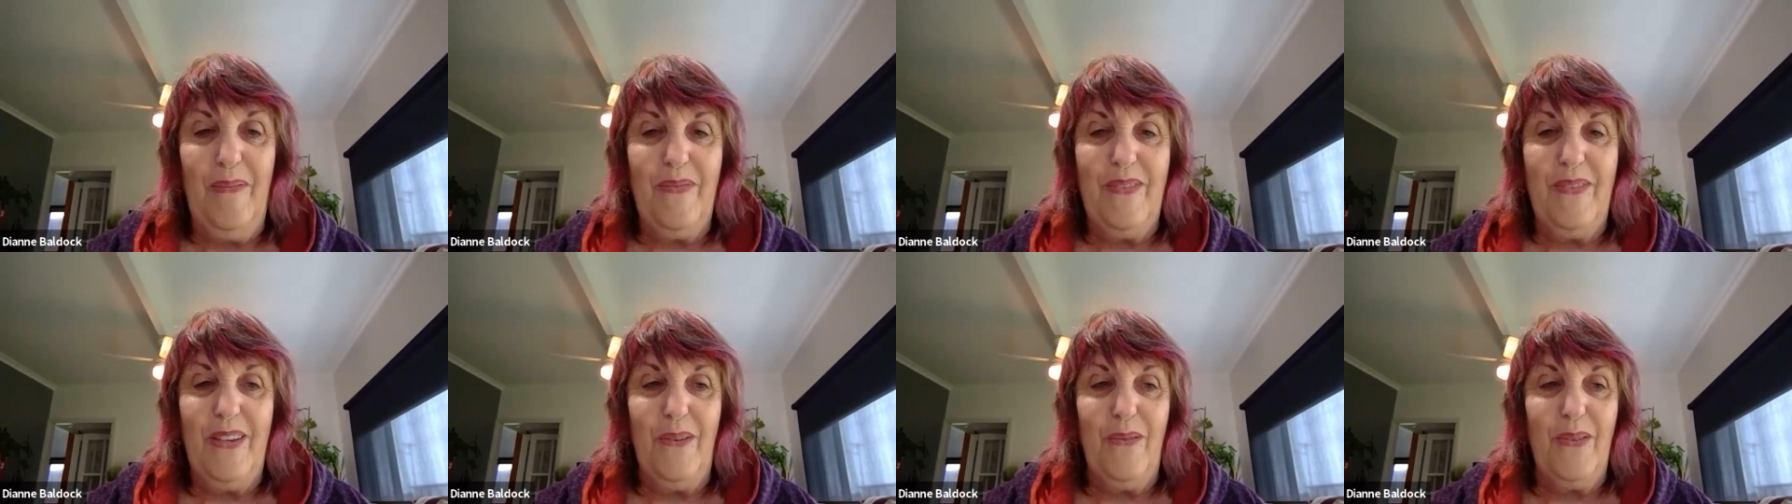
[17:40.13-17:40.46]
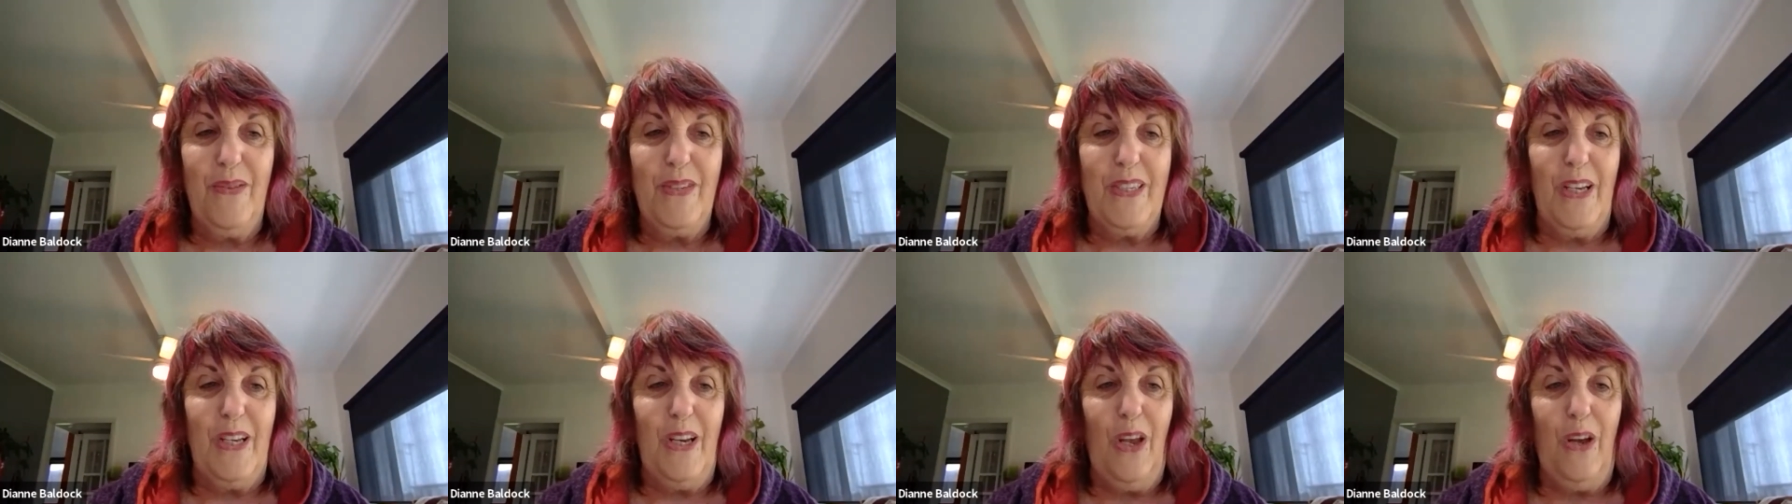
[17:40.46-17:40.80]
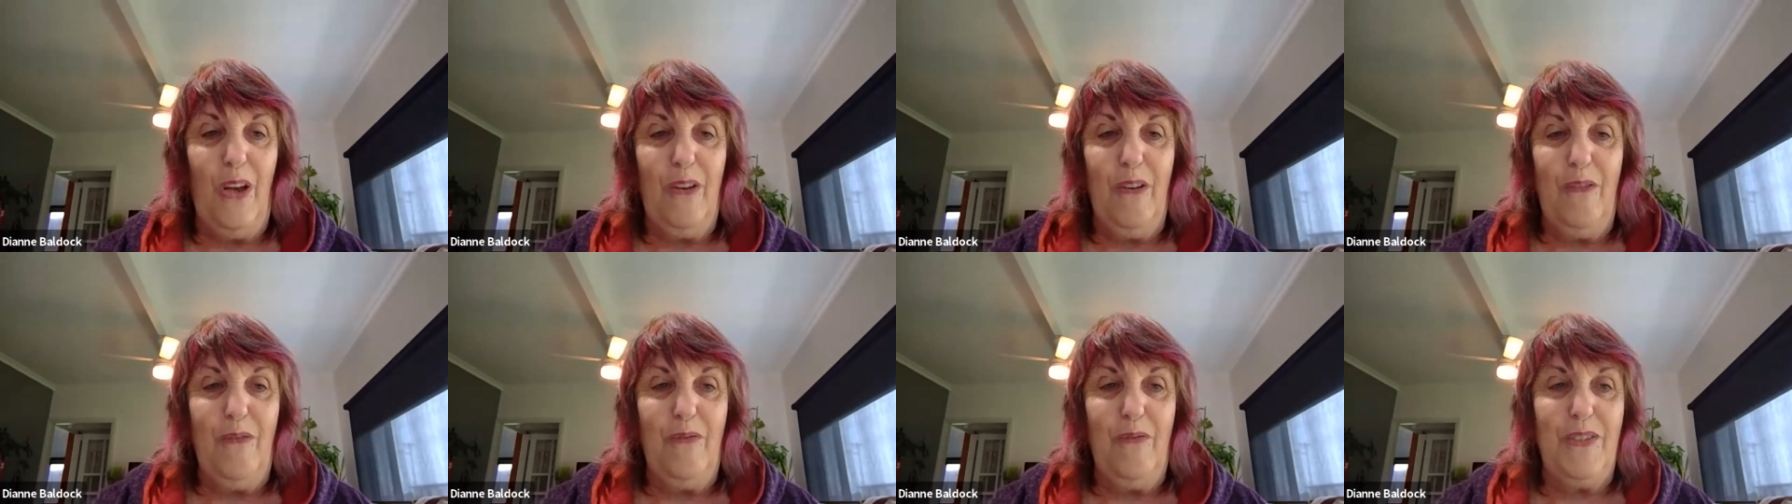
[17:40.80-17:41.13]
there was a lot
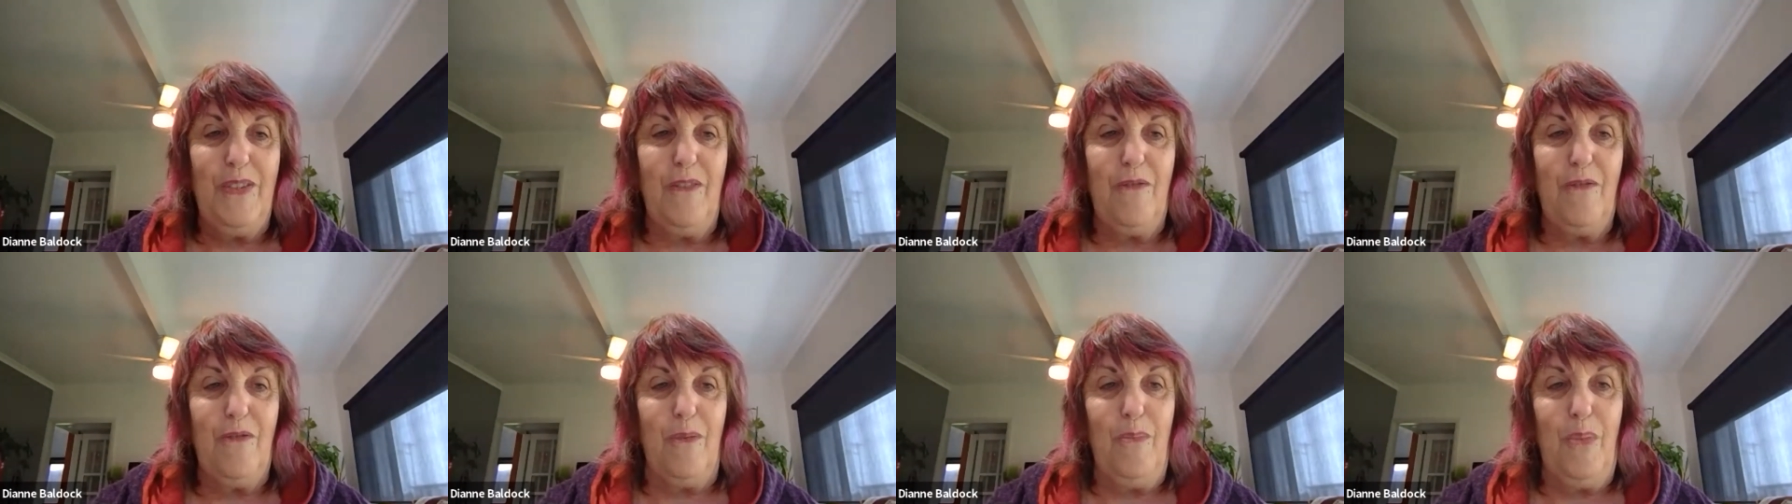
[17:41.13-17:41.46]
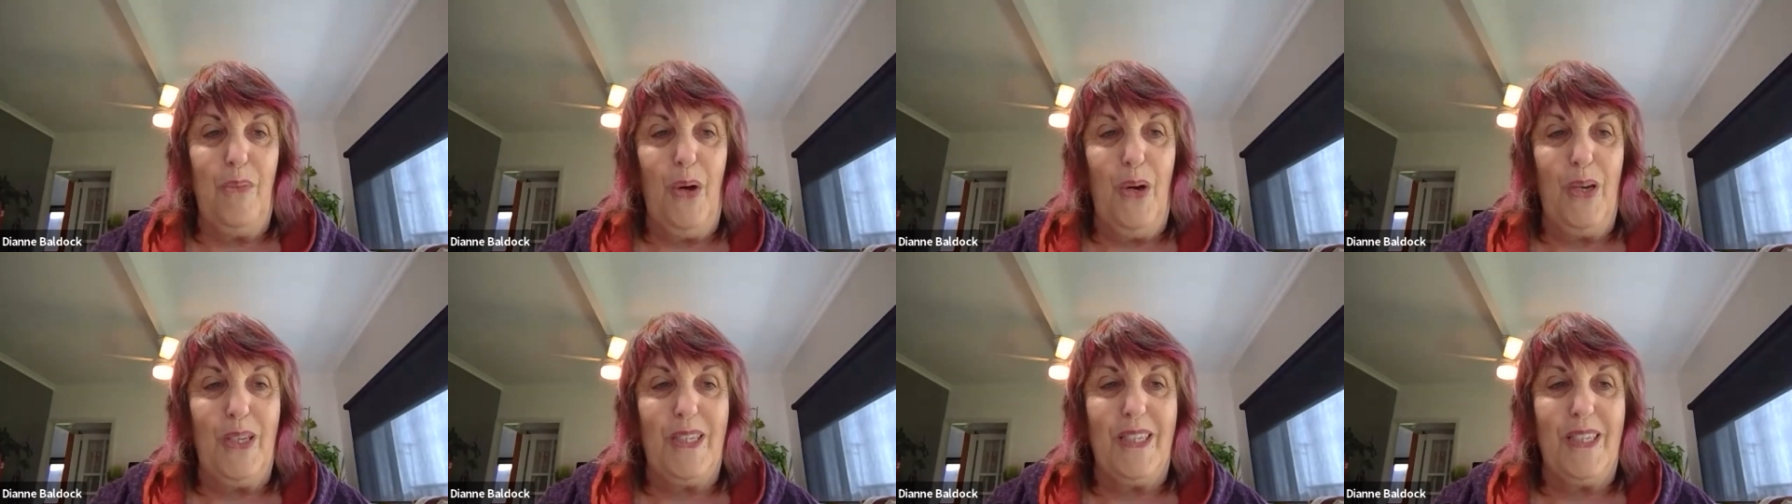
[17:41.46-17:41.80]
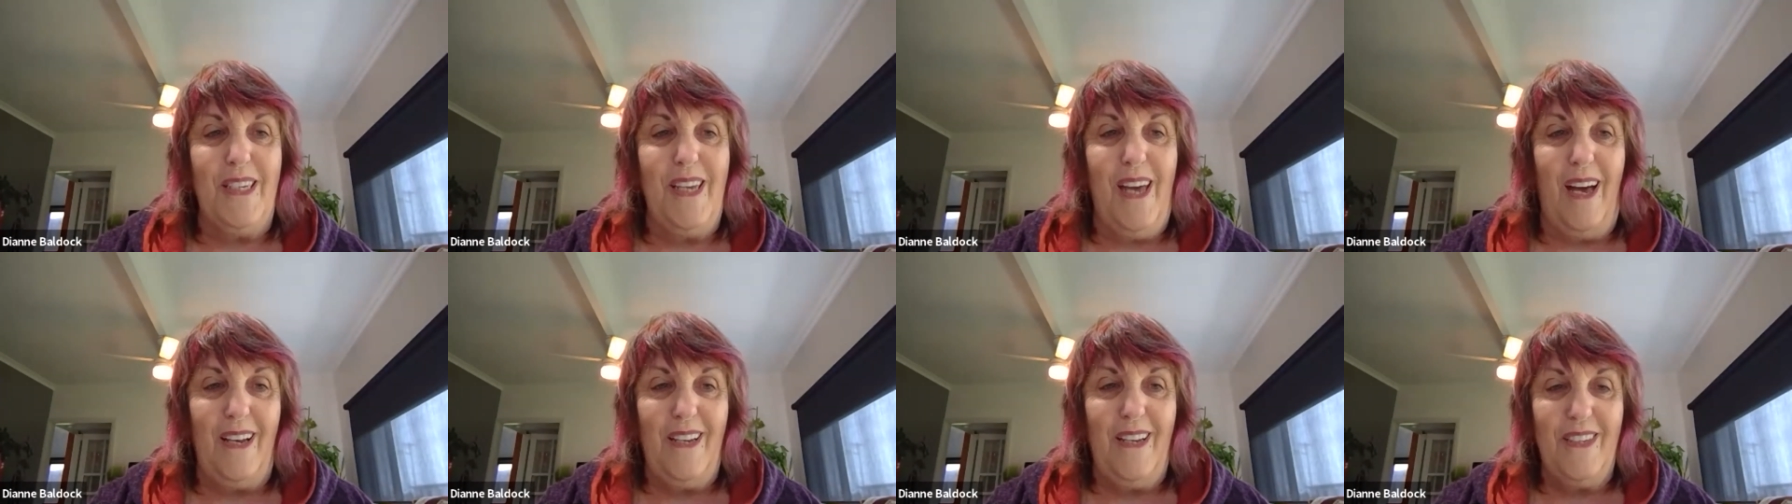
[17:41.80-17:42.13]
of different
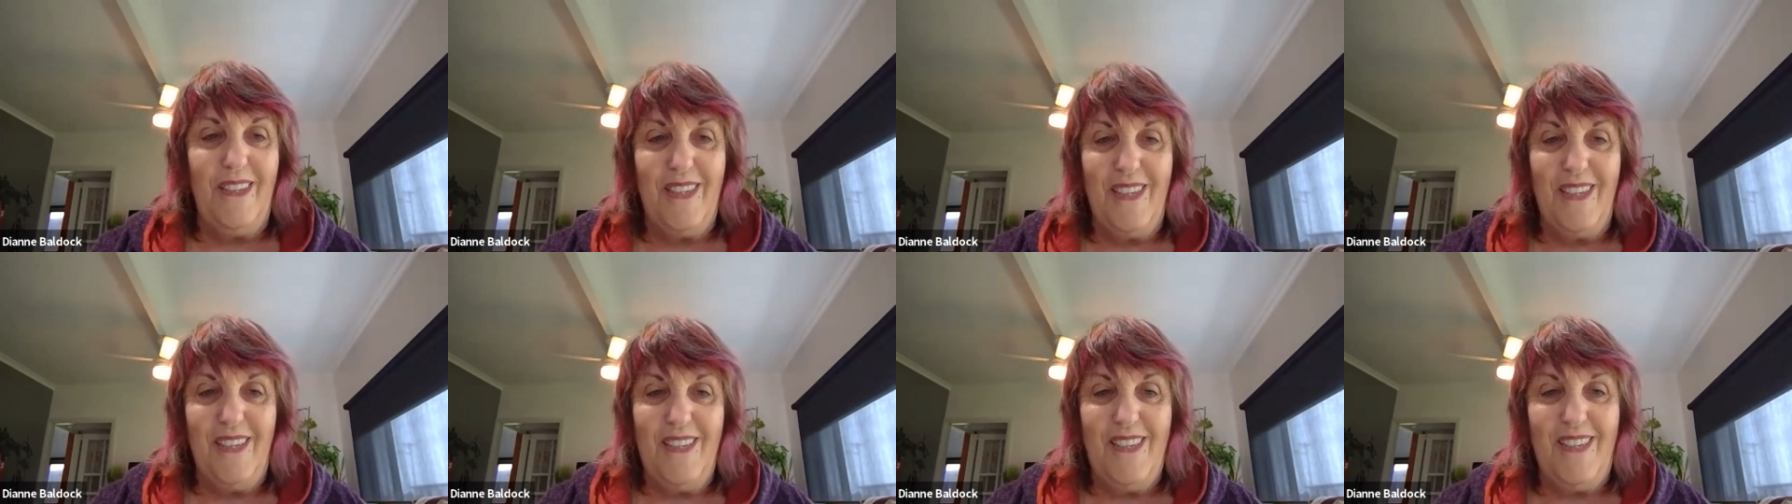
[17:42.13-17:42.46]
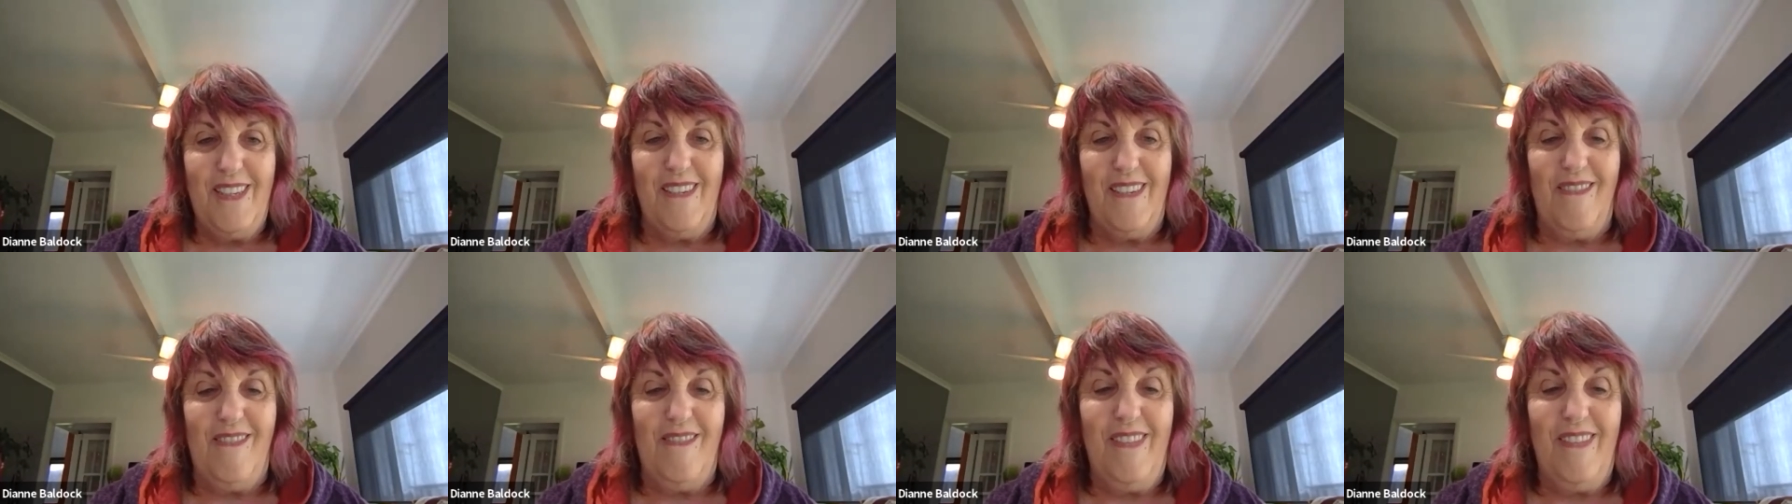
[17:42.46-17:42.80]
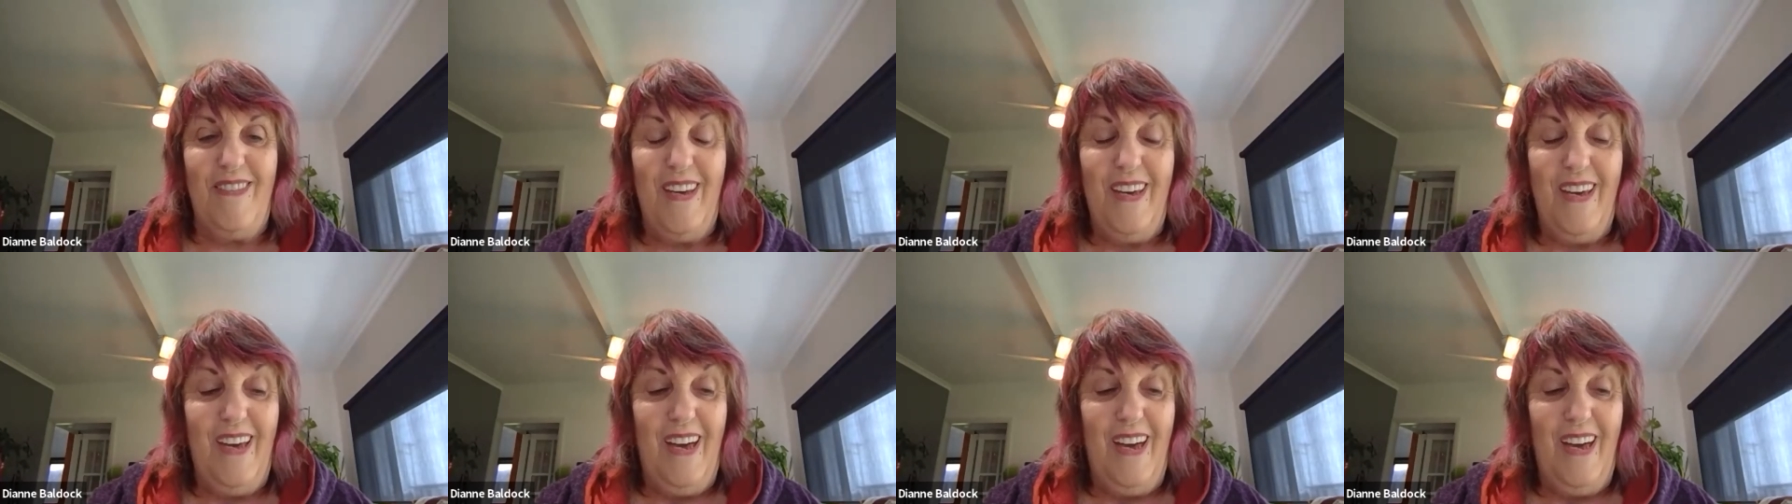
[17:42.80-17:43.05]
personalities and